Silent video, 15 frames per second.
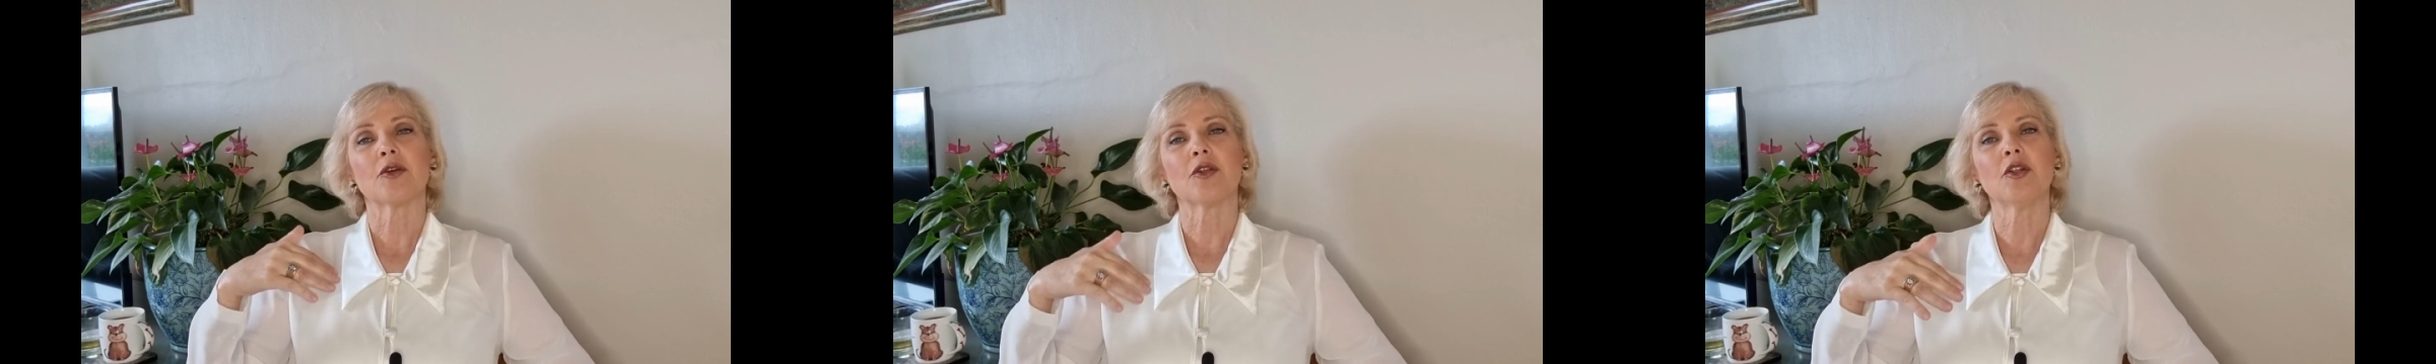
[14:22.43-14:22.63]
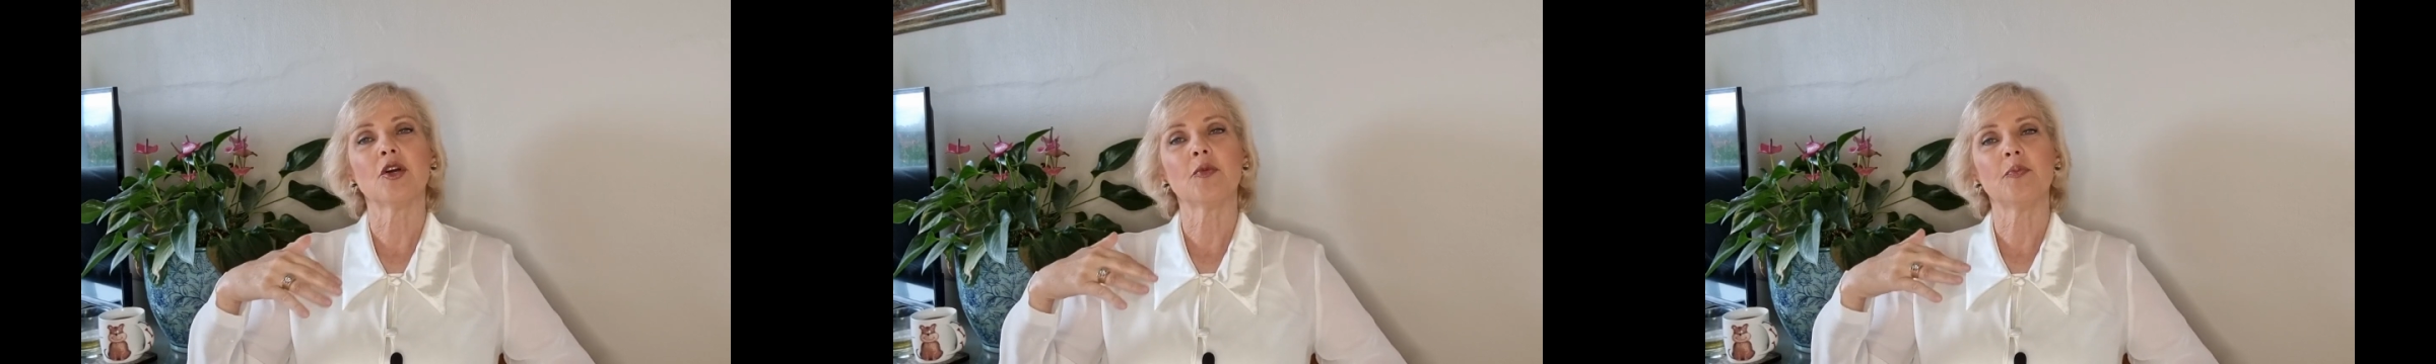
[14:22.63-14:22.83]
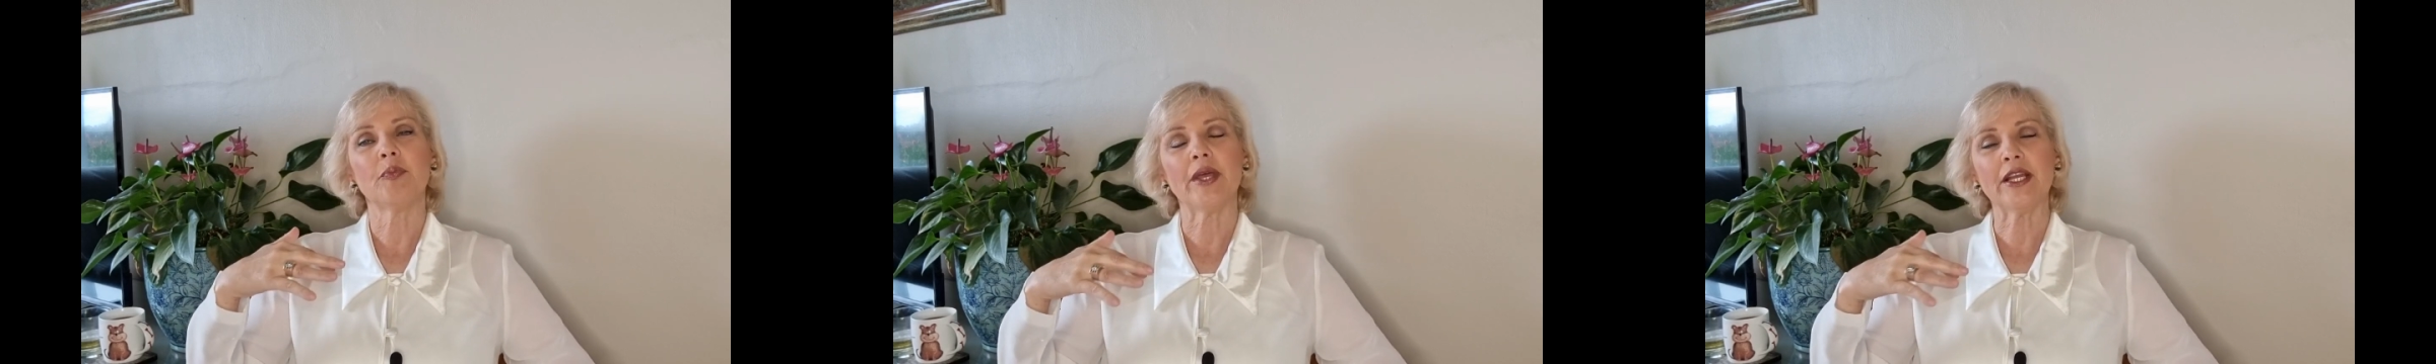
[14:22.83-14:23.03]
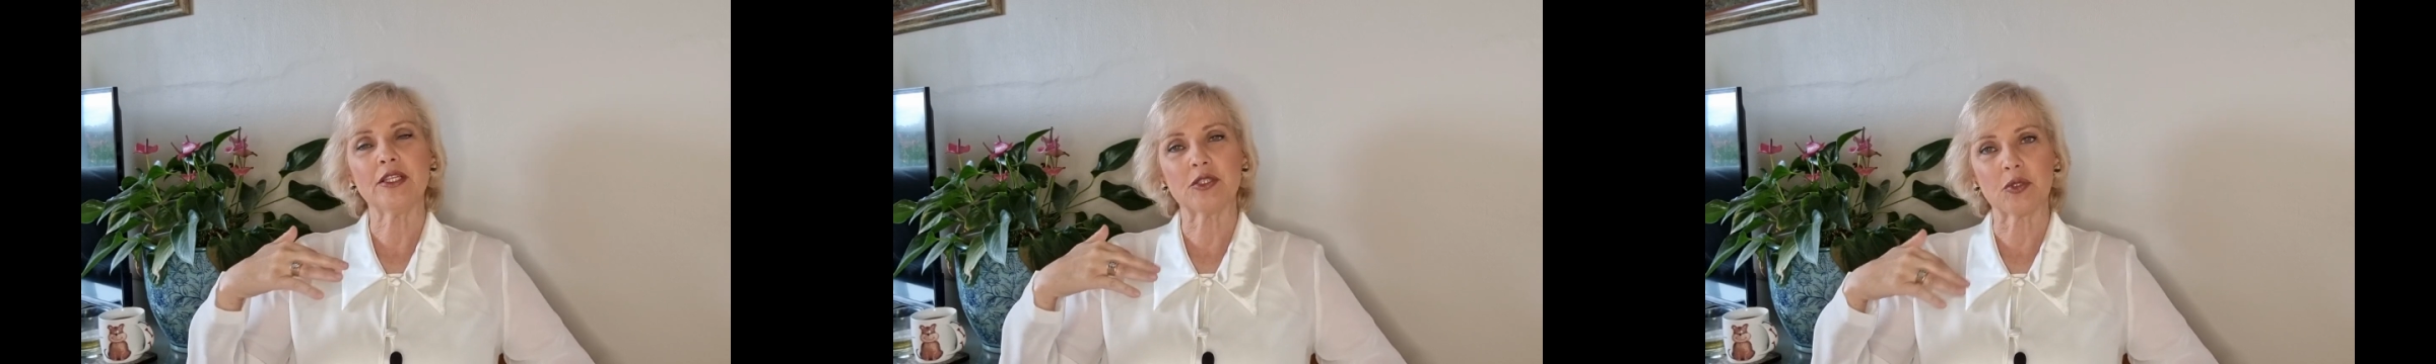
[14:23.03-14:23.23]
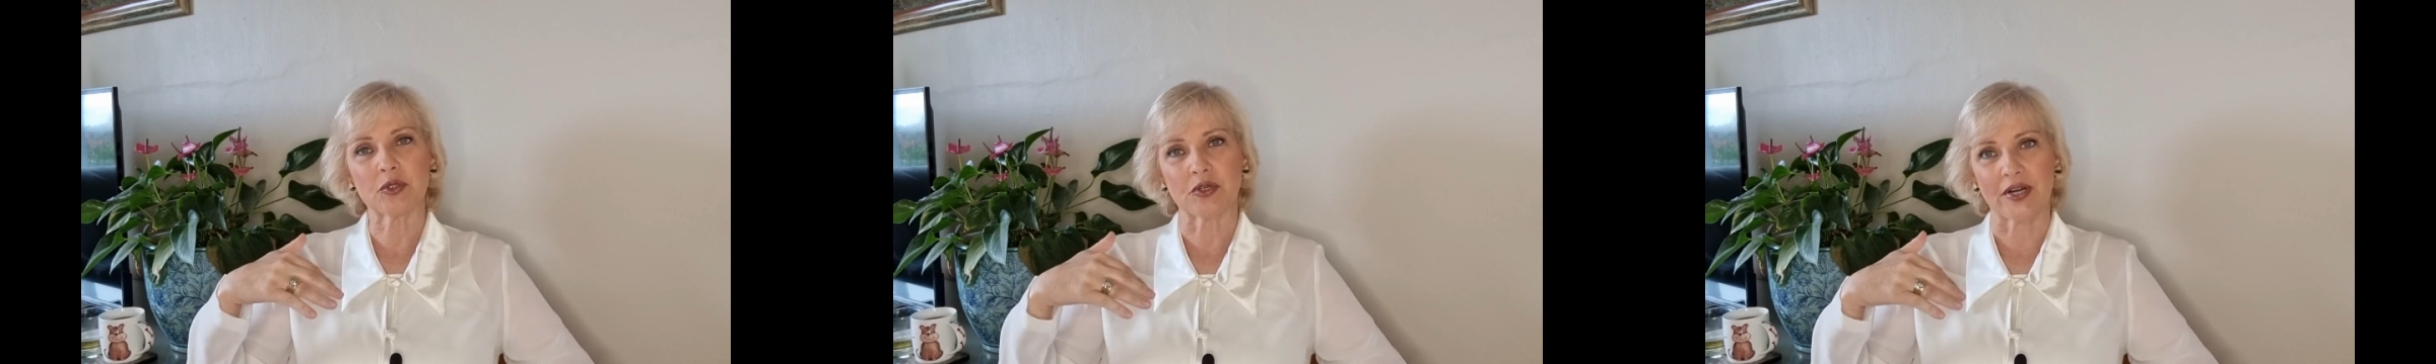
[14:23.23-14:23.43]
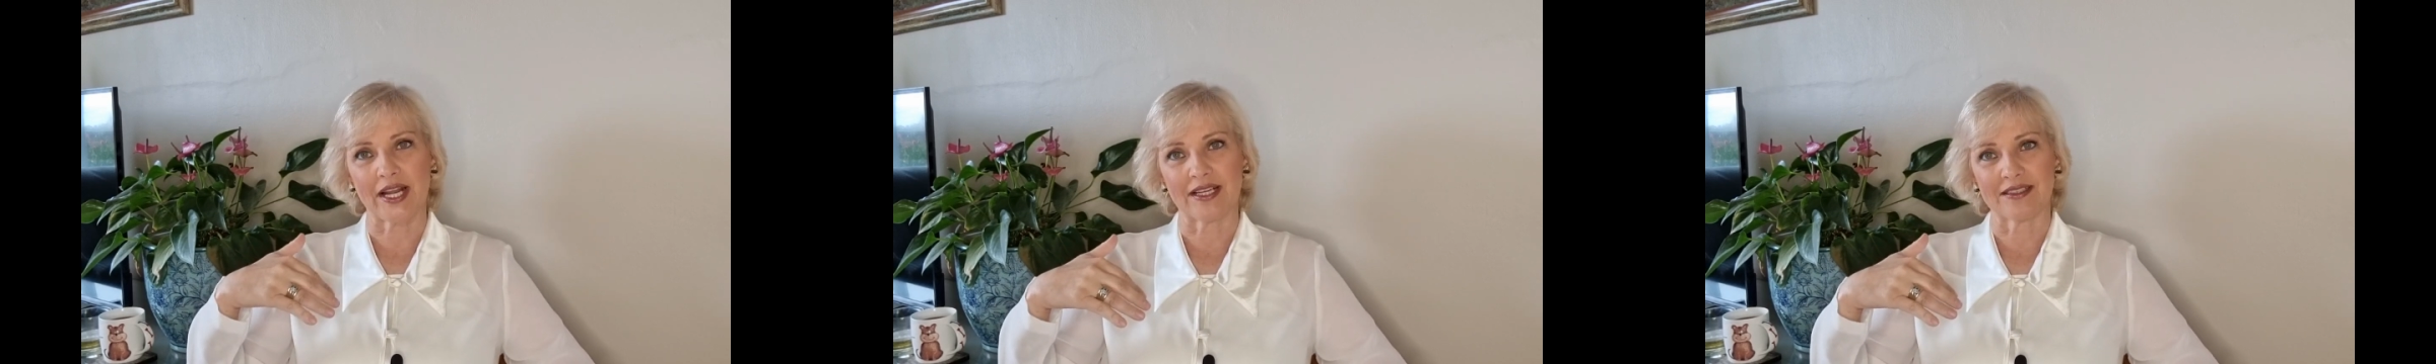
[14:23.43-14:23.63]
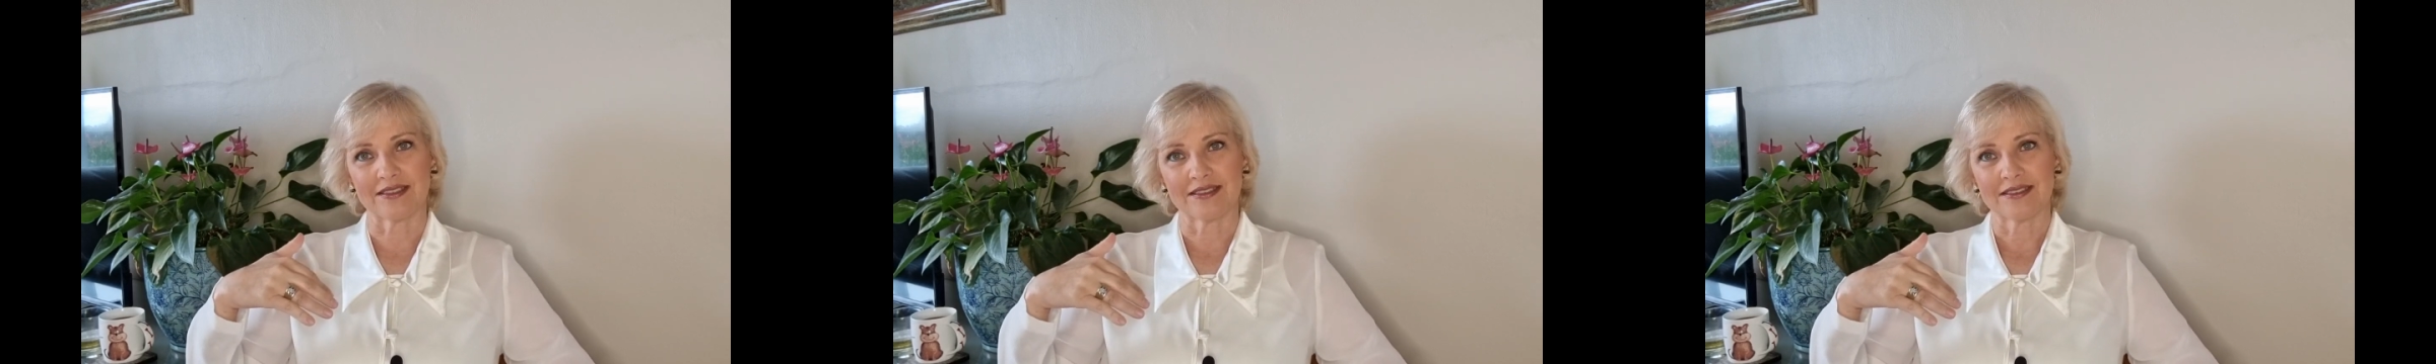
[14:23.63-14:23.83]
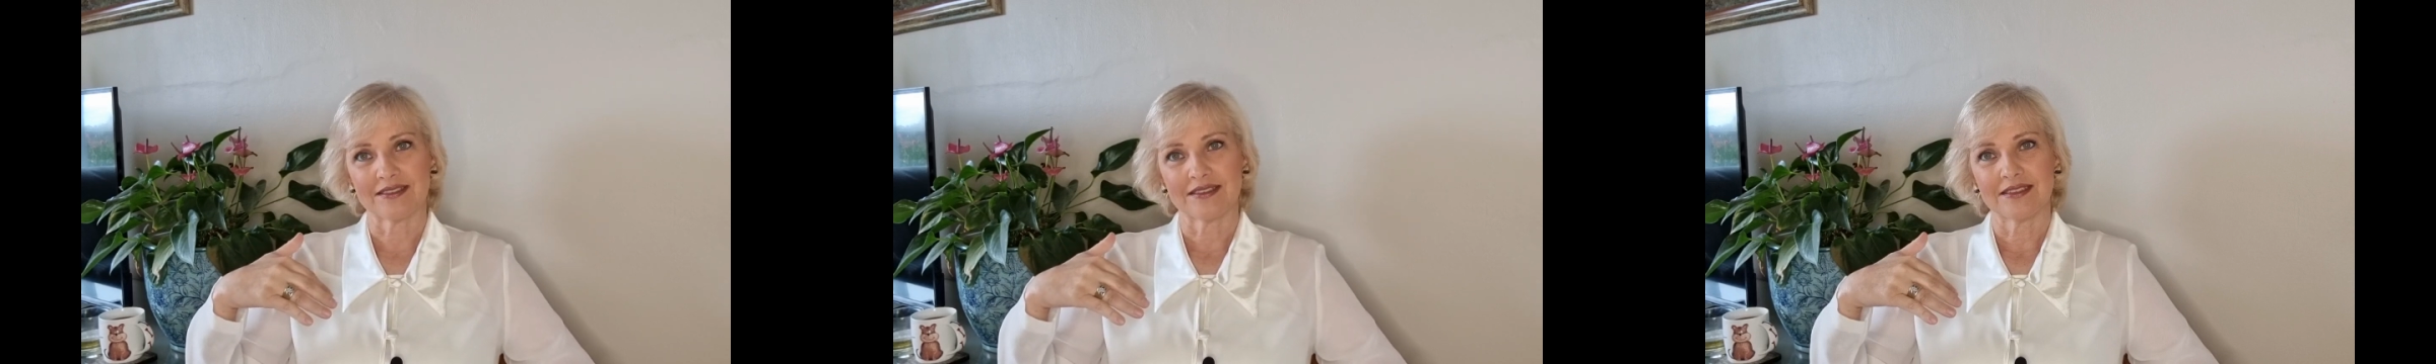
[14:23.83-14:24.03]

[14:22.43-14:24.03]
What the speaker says: clopidogrel